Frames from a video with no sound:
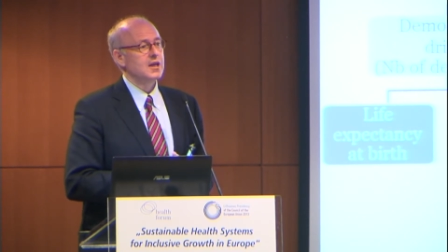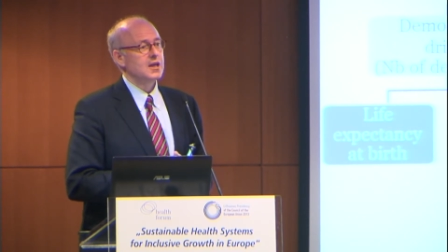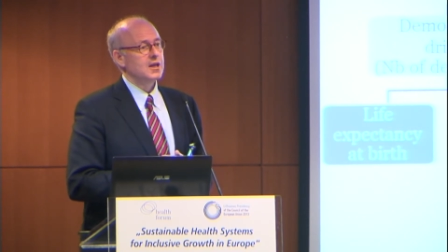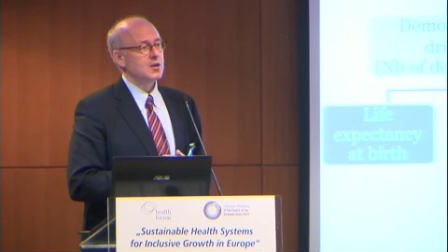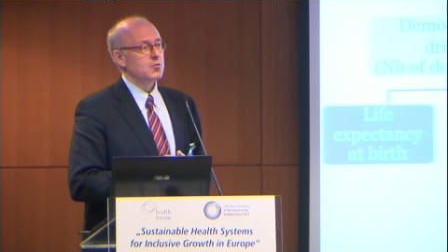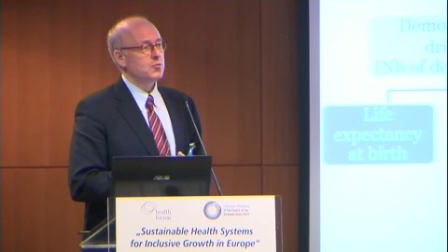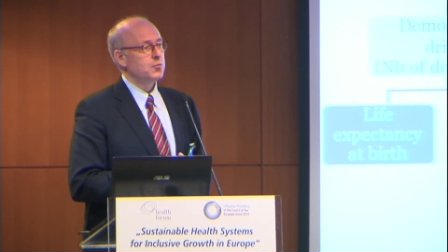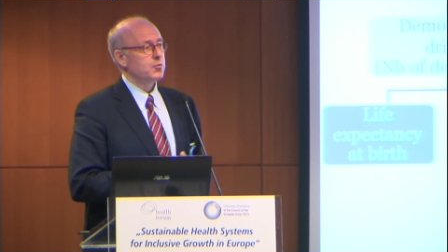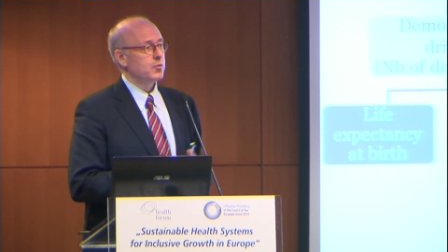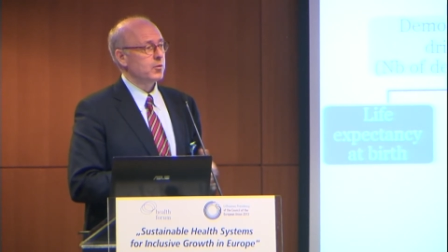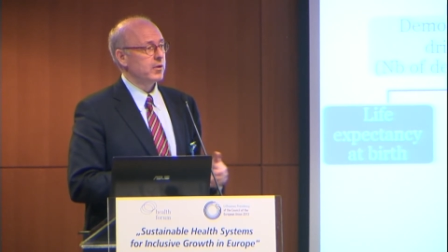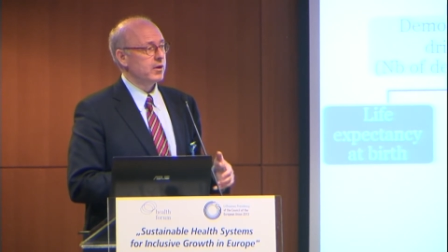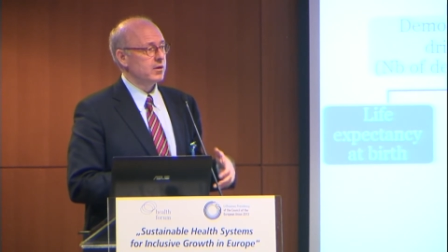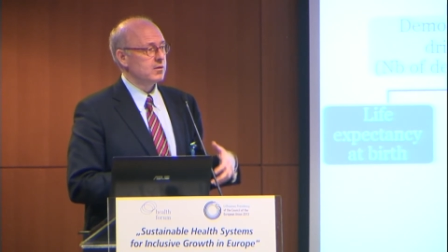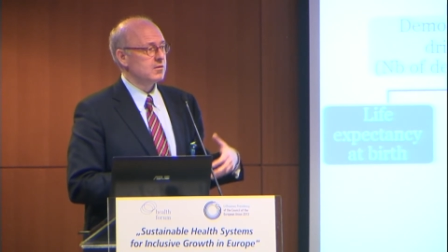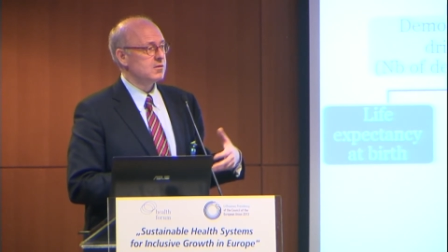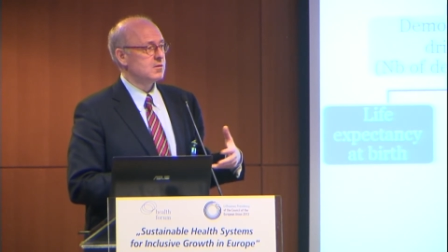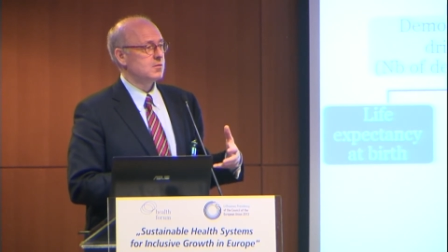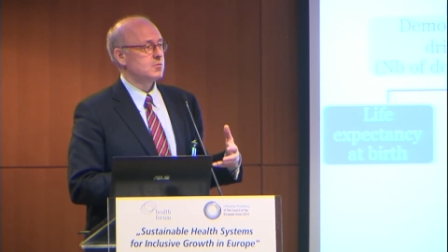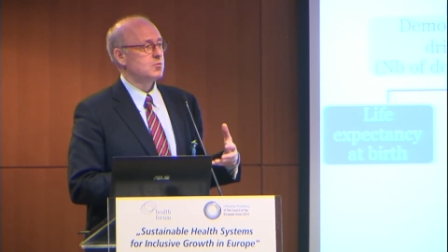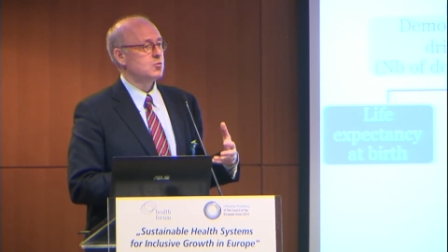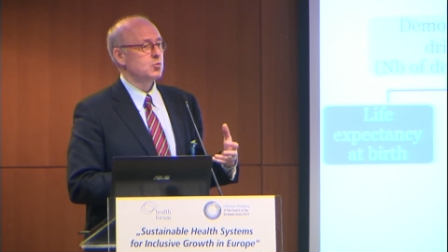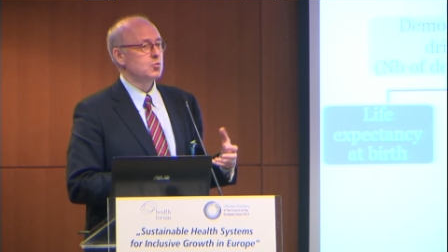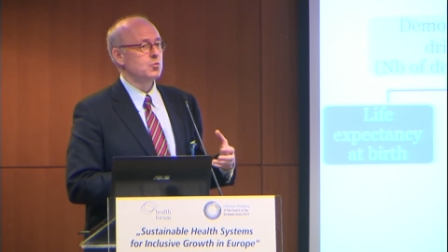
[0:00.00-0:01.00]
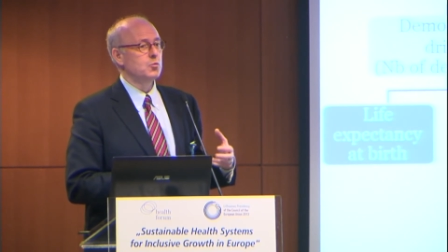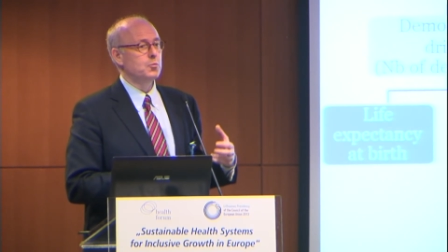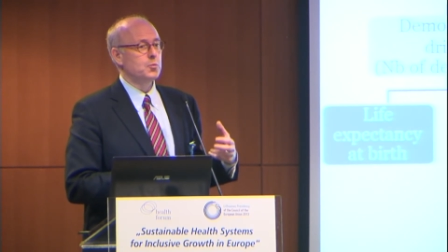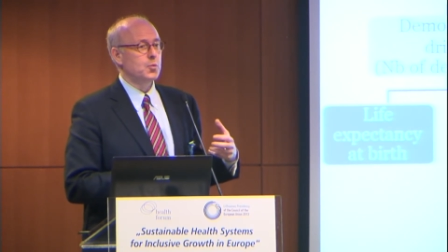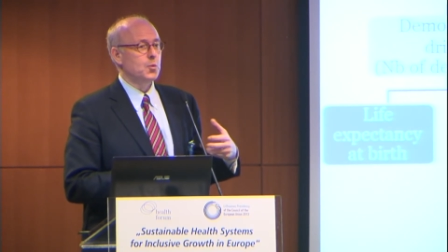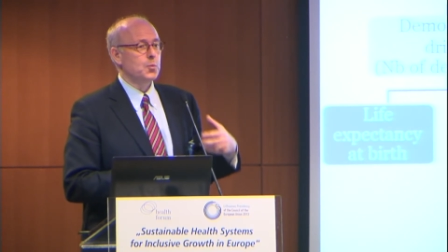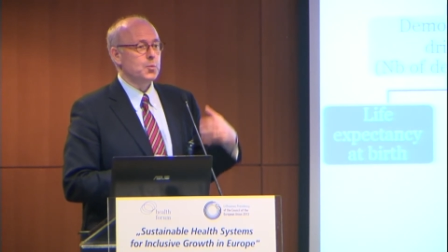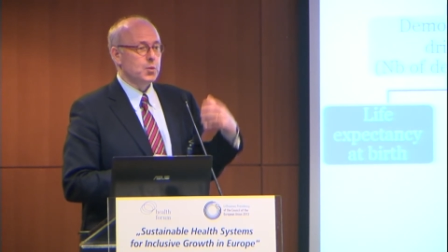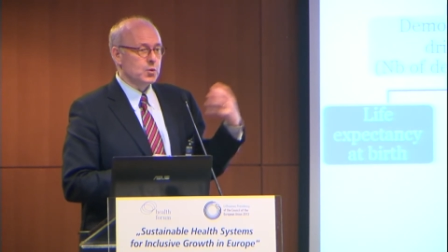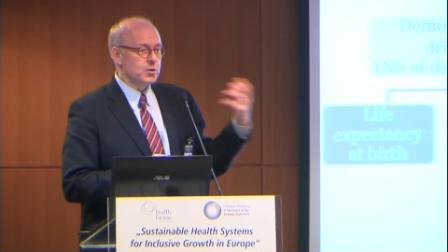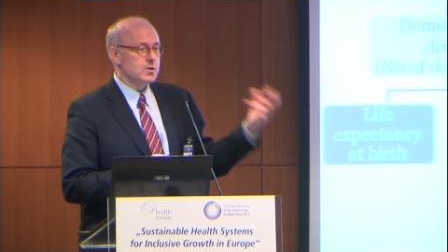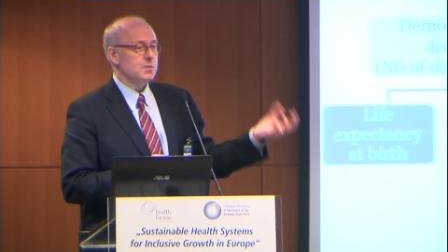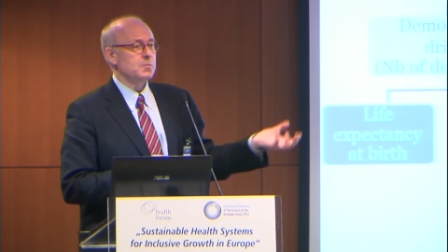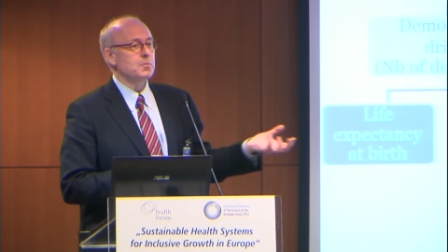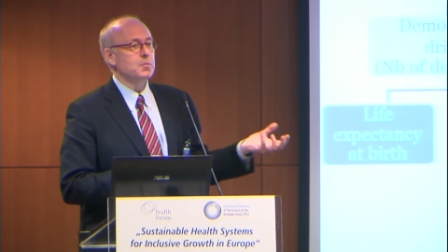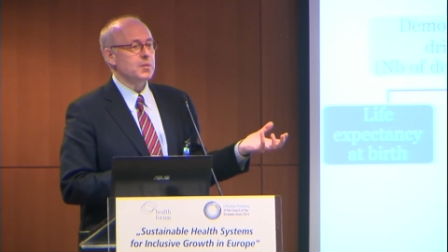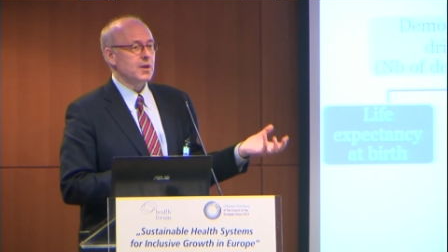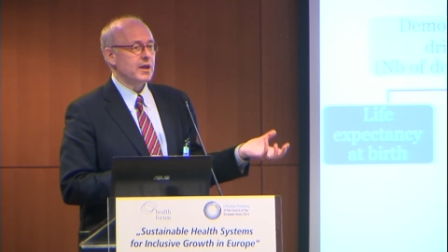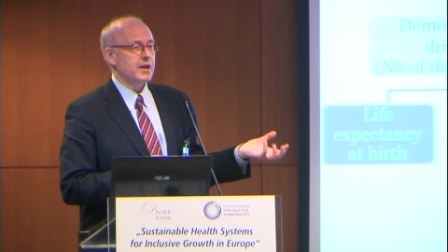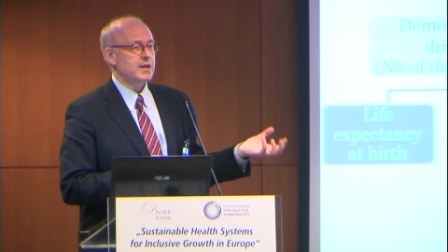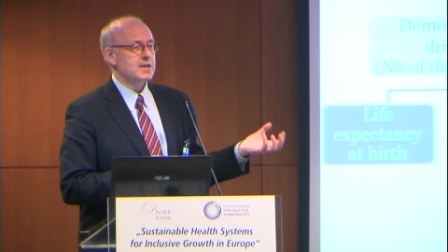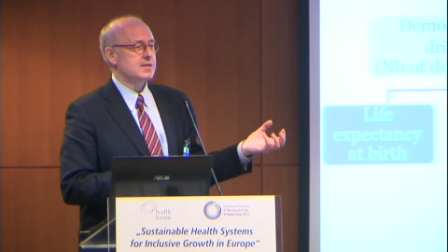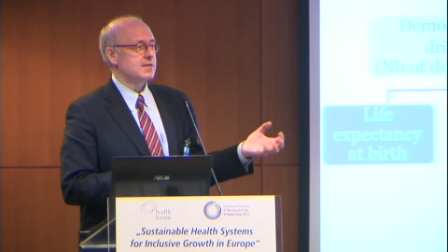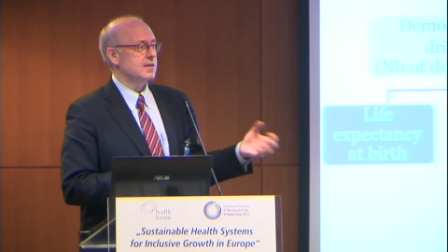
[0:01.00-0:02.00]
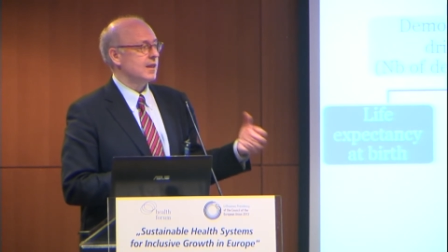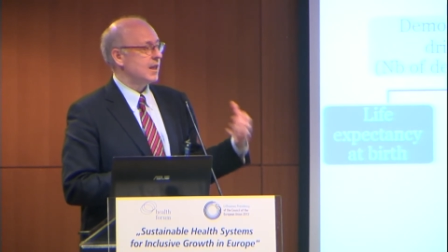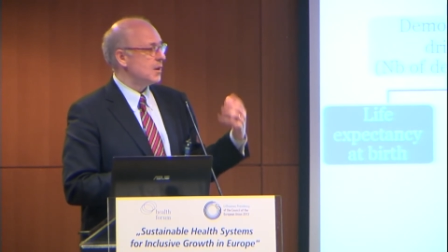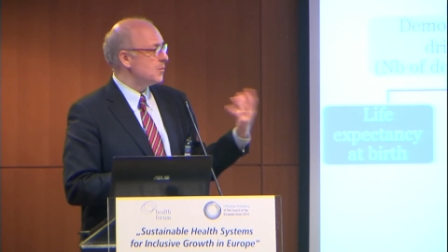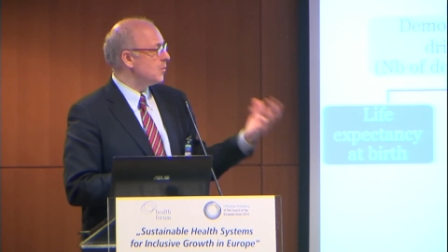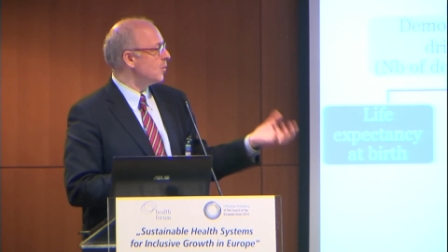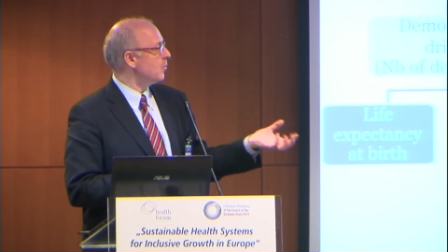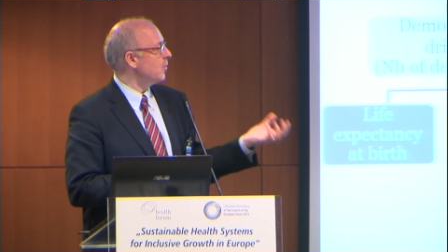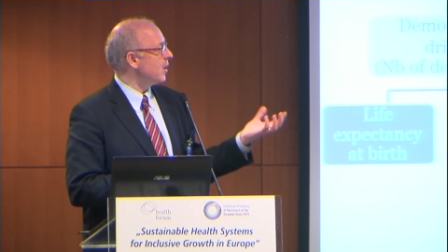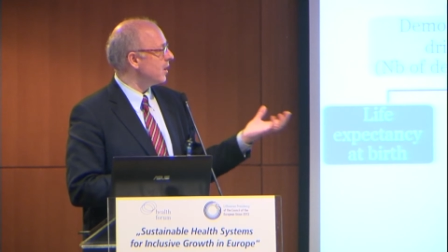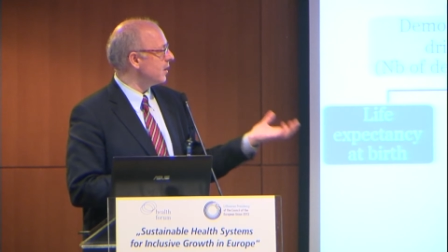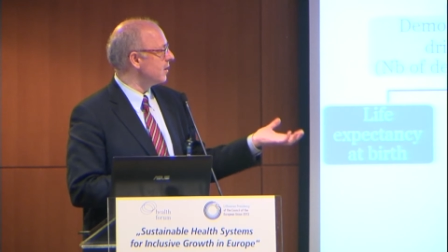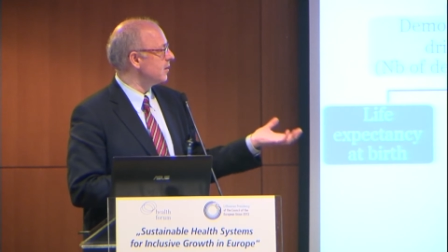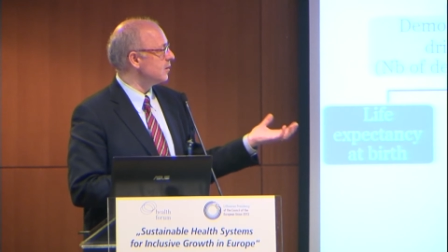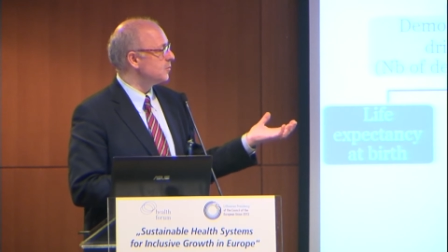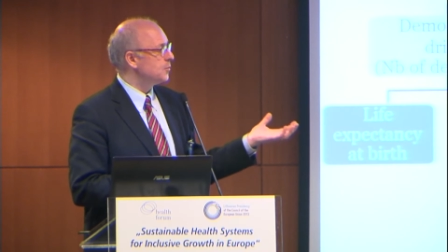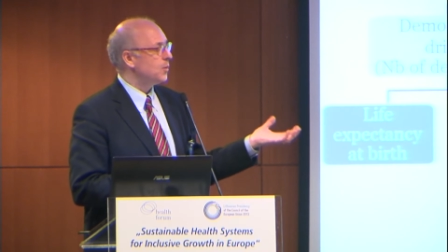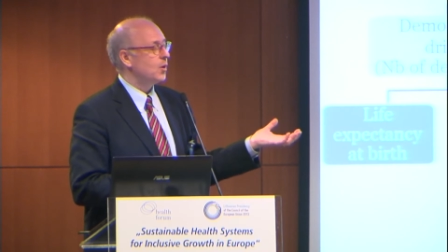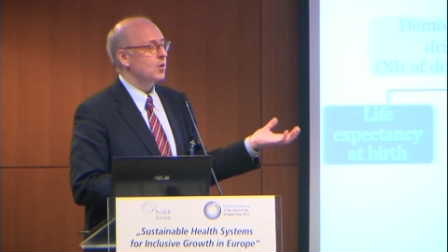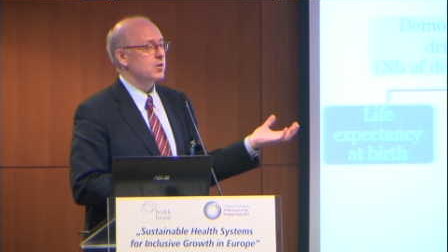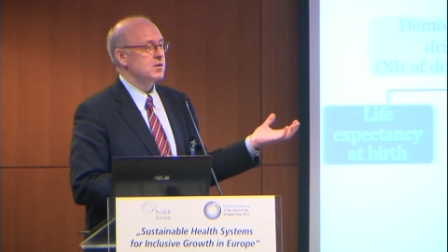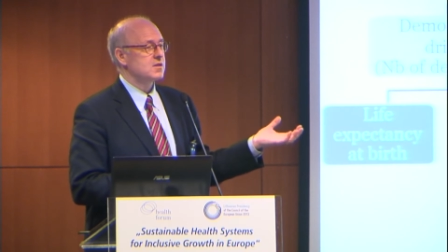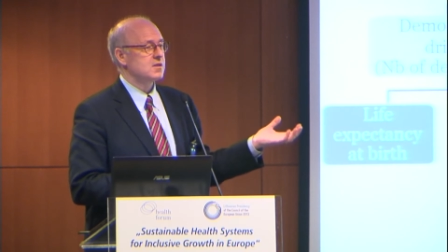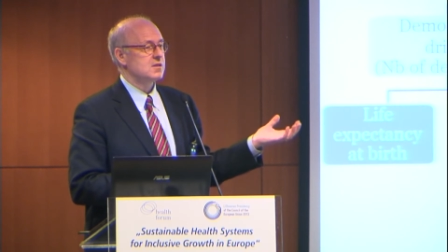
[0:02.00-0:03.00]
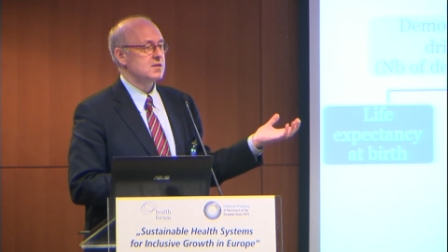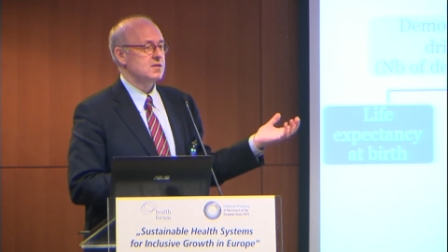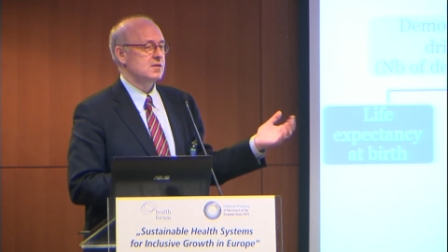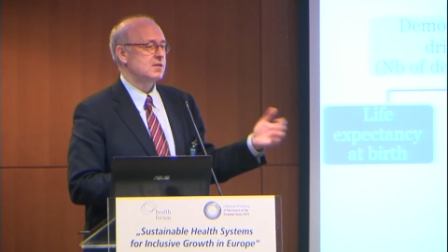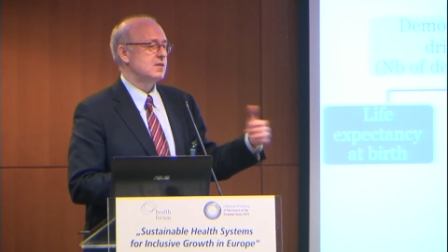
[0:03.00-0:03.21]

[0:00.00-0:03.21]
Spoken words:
If we want to put in place labor market policies,